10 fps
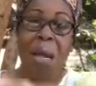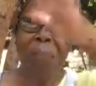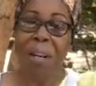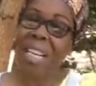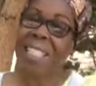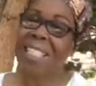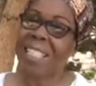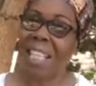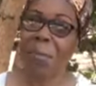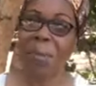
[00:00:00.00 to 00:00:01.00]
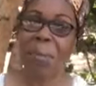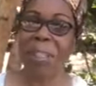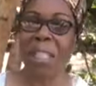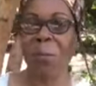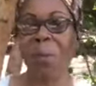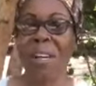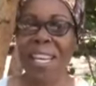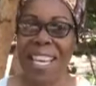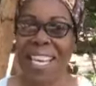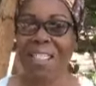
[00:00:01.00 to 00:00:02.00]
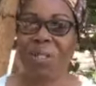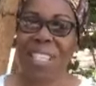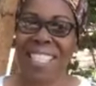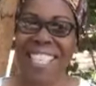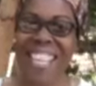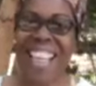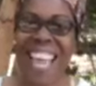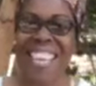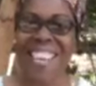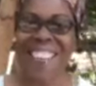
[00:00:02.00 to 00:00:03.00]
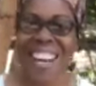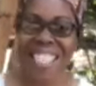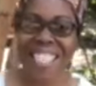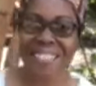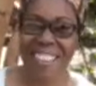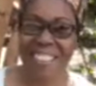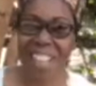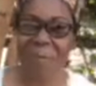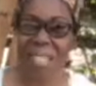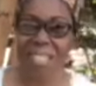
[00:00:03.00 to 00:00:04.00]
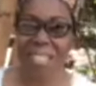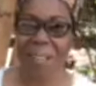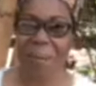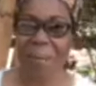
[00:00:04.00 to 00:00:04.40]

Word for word: More ladies and gentlemen, Berdel Warrior here, trusting that you are doing well, my sister, my